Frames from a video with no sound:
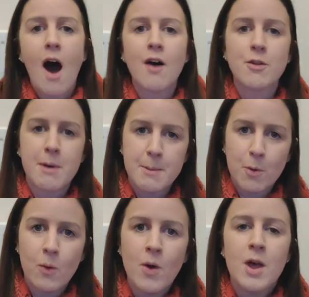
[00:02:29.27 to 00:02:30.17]
other
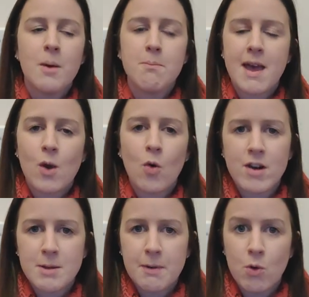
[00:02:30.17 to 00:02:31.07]
people may
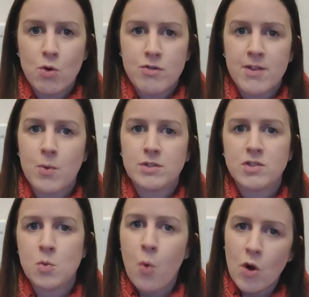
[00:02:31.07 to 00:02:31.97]
already be ordering the
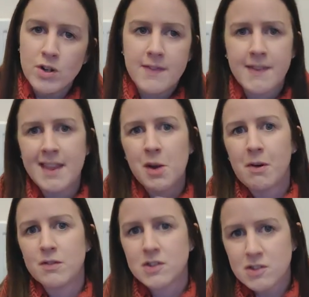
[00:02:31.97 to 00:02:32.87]
ones you want, and then they
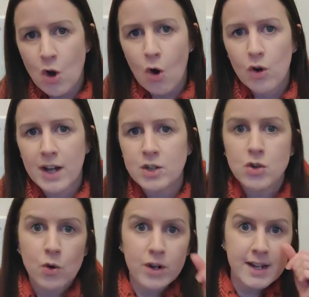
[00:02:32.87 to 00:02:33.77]
go out of stock and
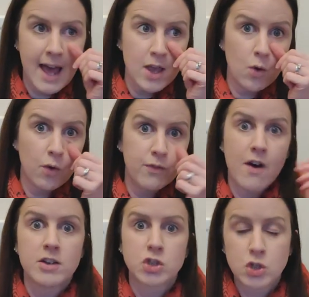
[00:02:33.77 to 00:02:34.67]
you're not going to get your
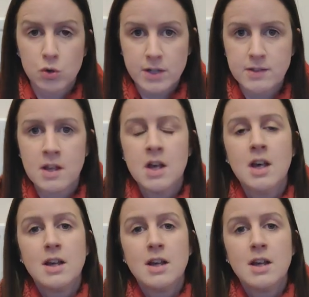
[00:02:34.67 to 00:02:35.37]
first choice.